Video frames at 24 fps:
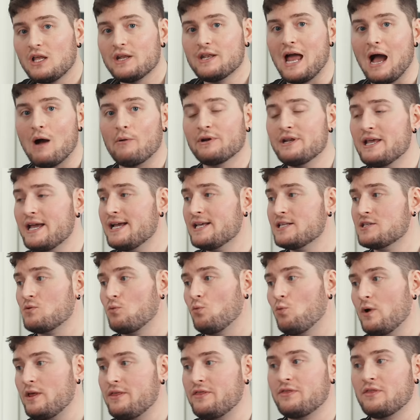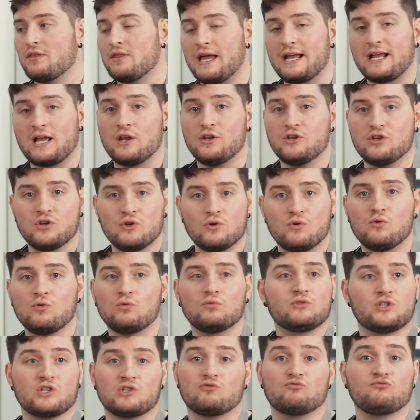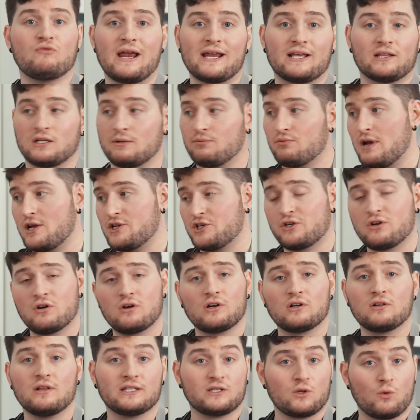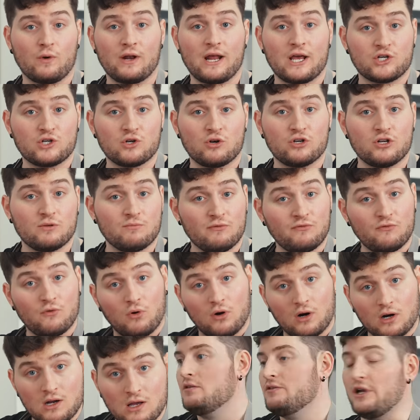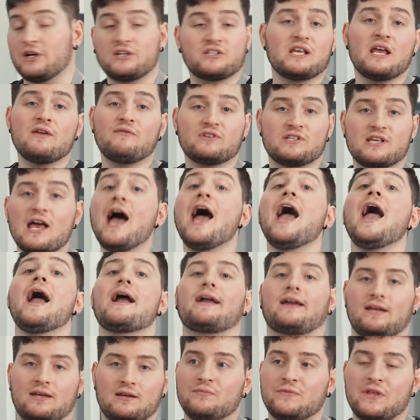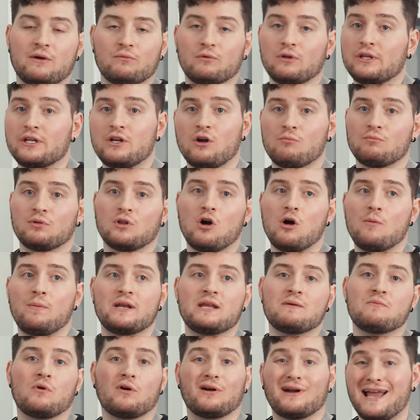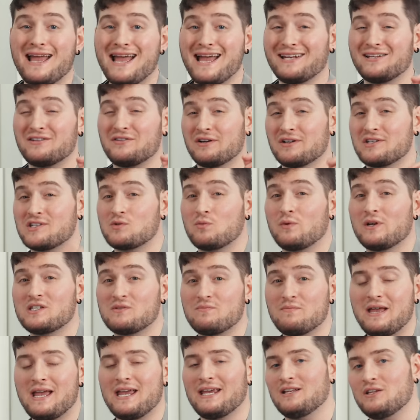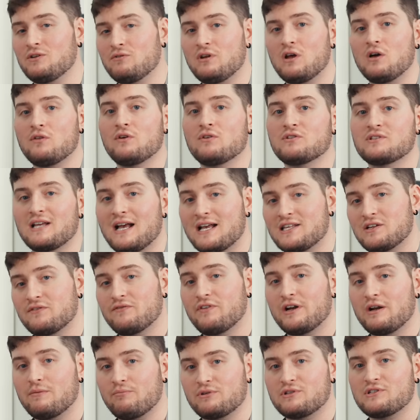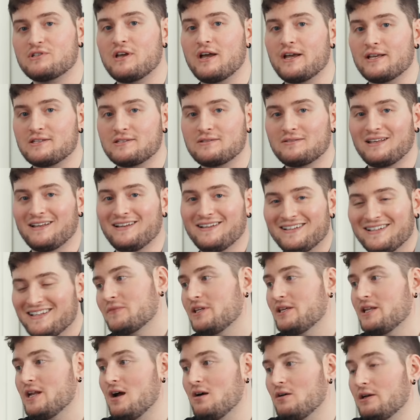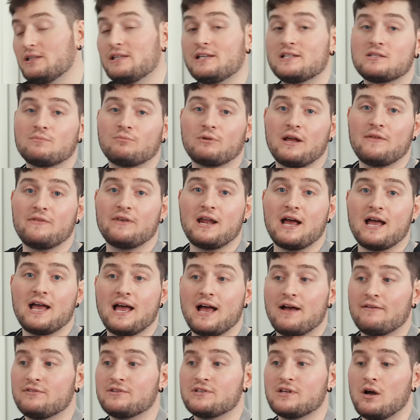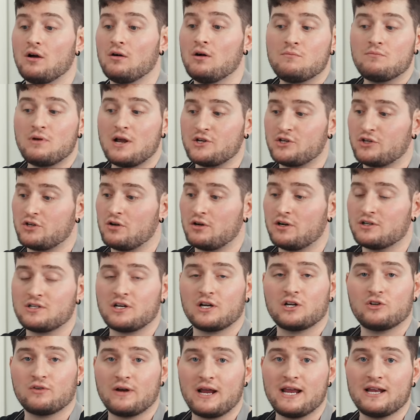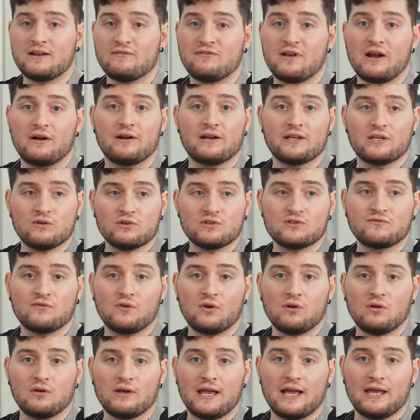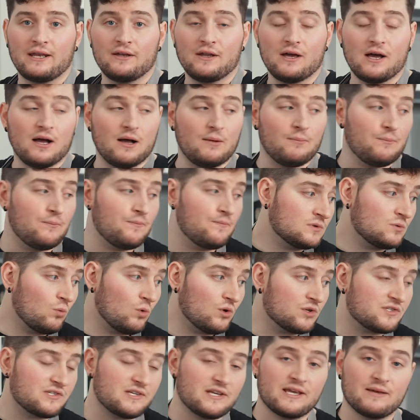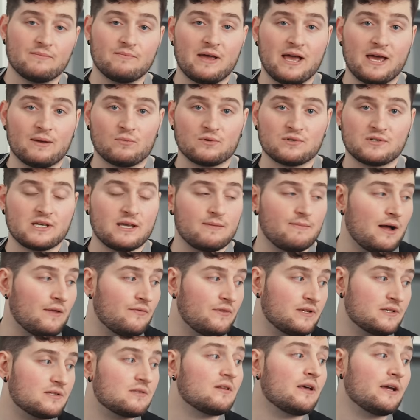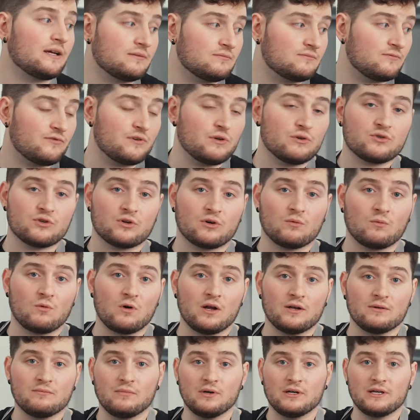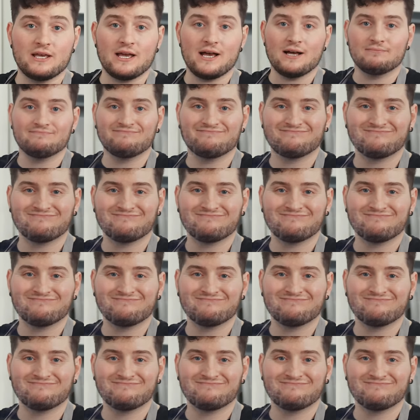Nowadays with like a new just regular pressure cooker like the one I showed you before, they're safe as heck. They really don't blow up anymore and they're Swiss made. You know those guys are very precise, you know, at least the brand that I have. So pressure cookers are great, very useful, and we'll see, man. We'll see about this like future one, but yeah.